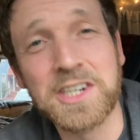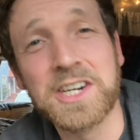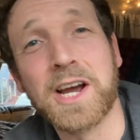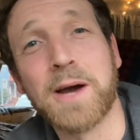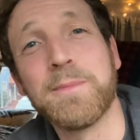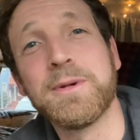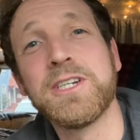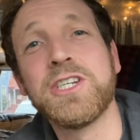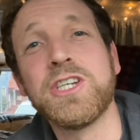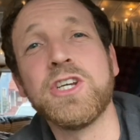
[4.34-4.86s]

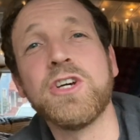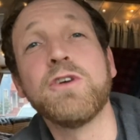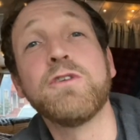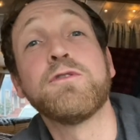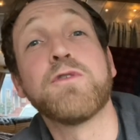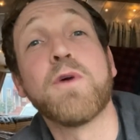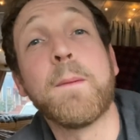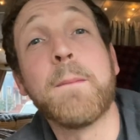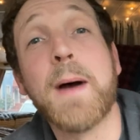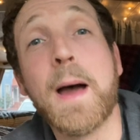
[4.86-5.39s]
coming to you
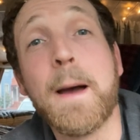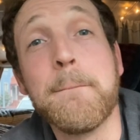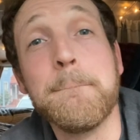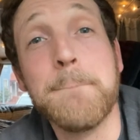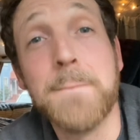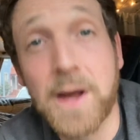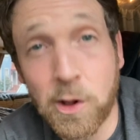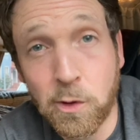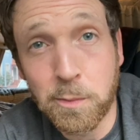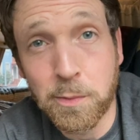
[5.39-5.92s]
from
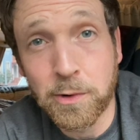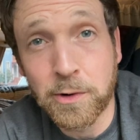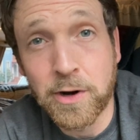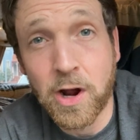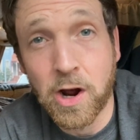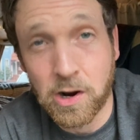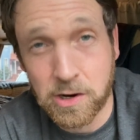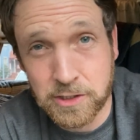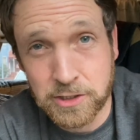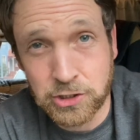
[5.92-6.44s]
Melbourne,
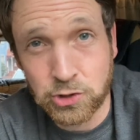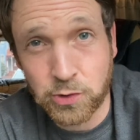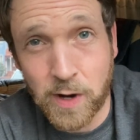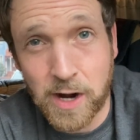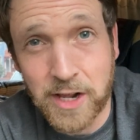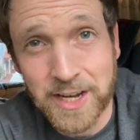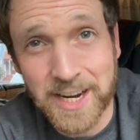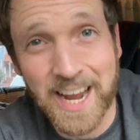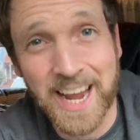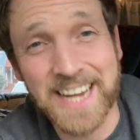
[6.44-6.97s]
Australia.